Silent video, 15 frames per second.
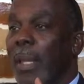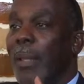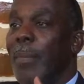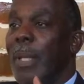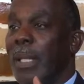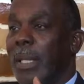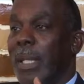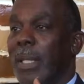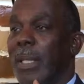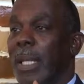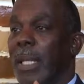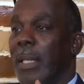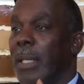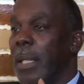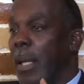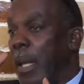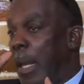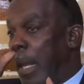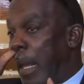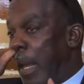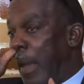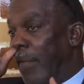elements exist.
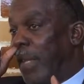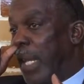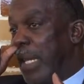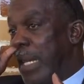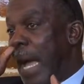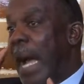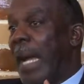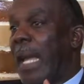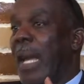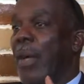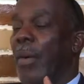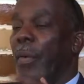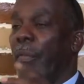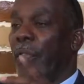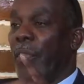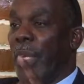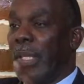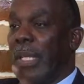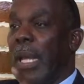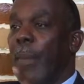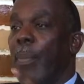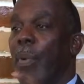If they knock out, for
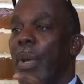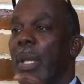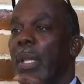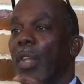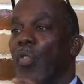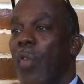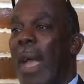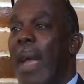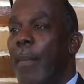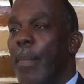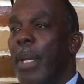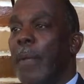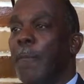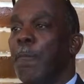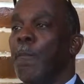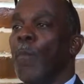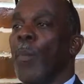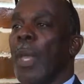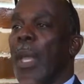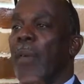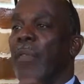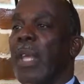example, in entrapment,
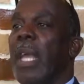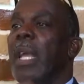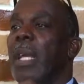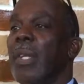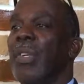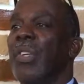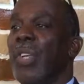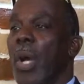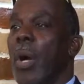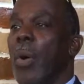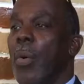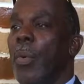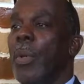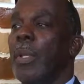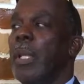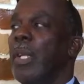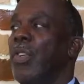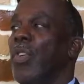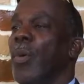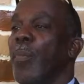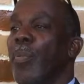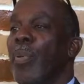if they can show
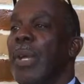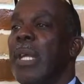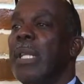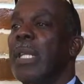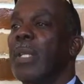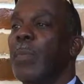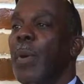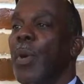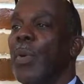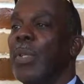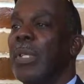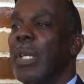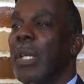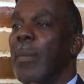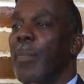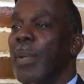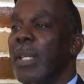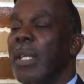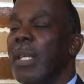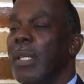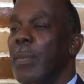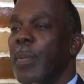that you're predisposed to
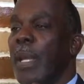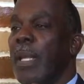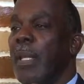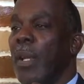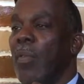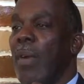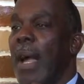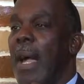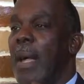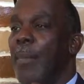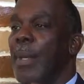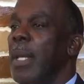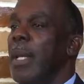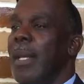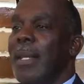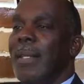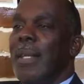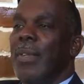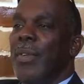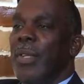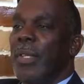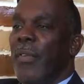participate in the crime,
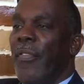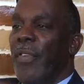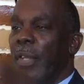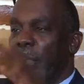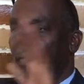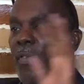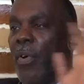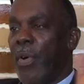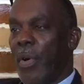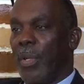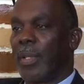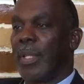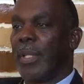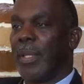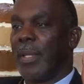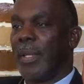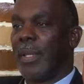then your defense falls.